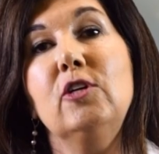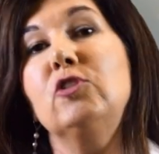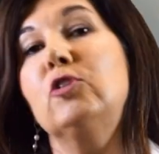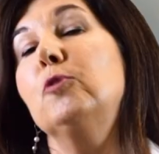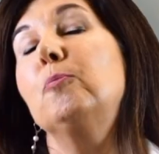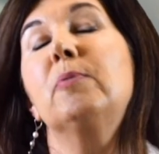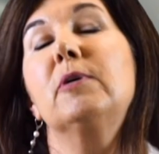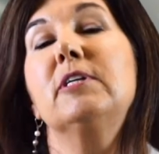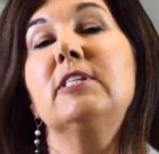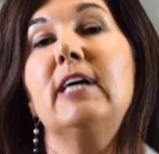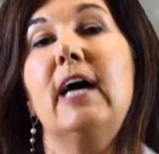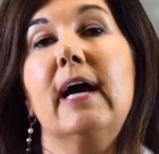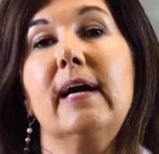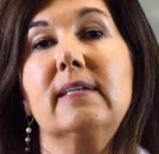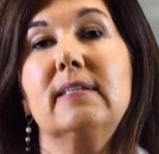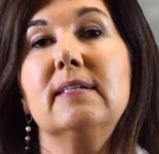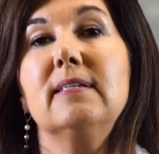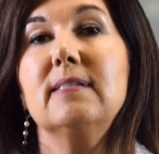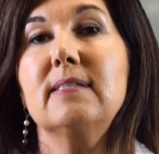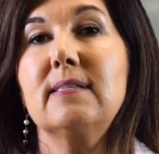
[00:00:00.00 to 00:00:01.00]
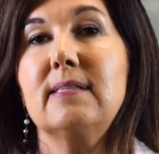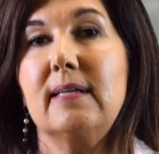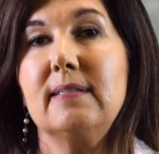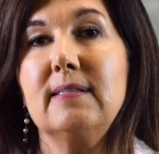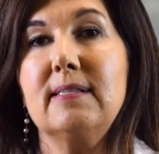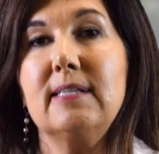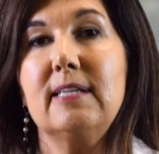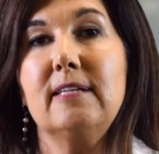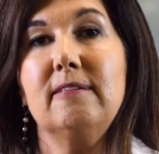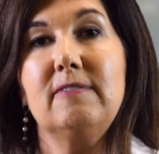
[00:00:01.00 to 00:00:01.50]
to protect
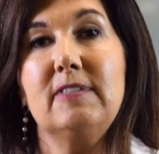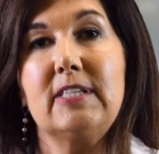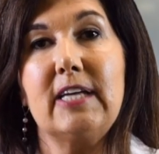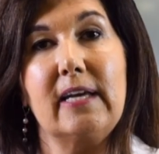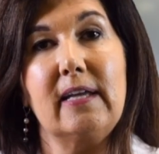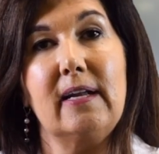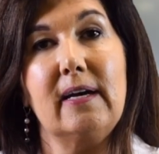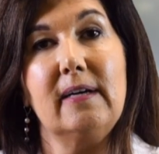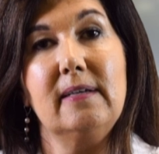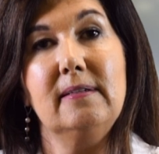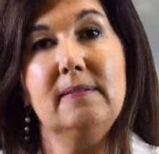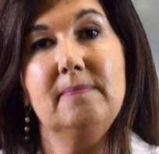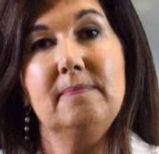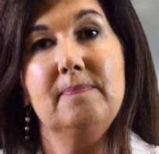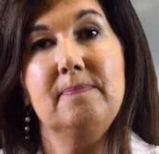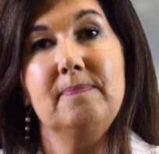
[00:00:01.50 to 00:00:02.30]
sensitive data.